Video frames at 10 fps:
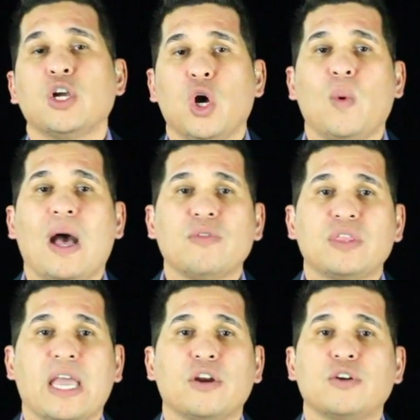Go
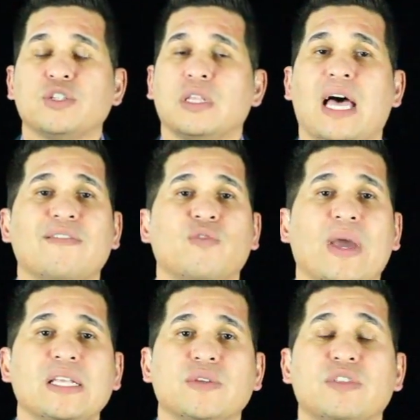out there. There's a lot of
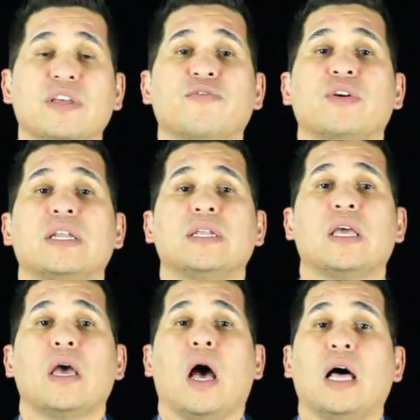ways of different
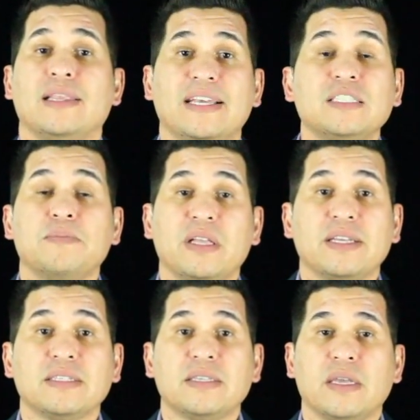list
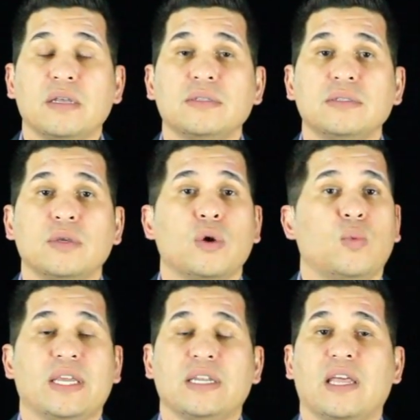building skills.
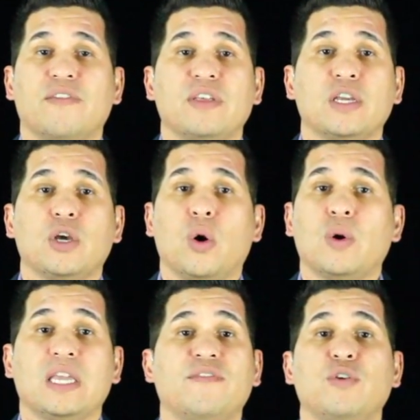We can definitely
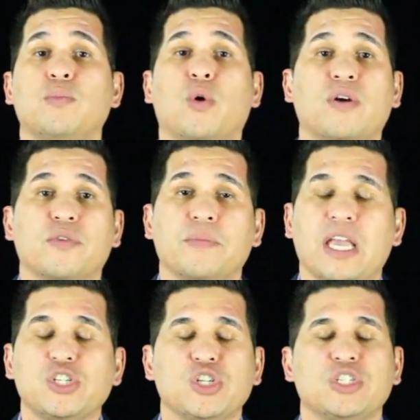go and give you more
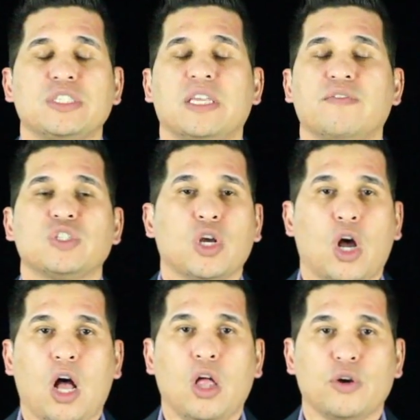information. Just give us a
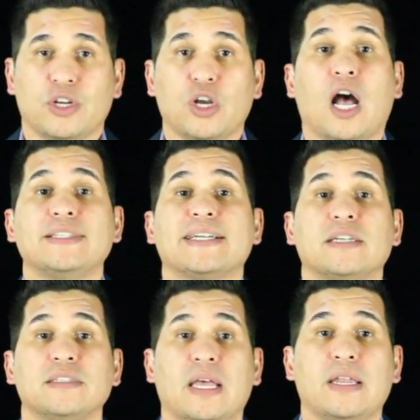call or contact
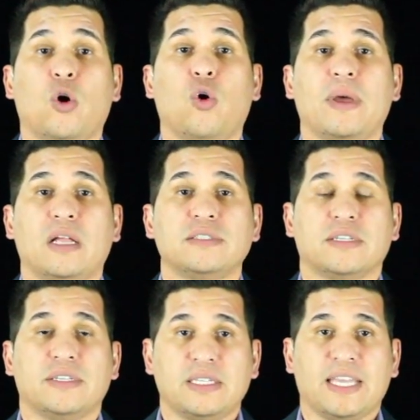us at Home Health
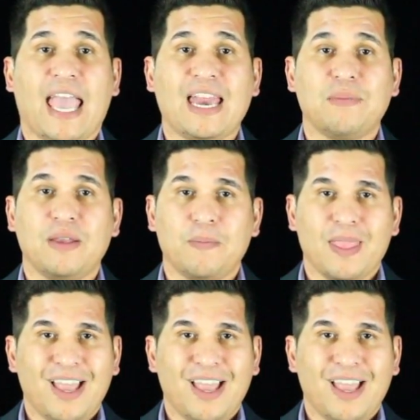Success Academy.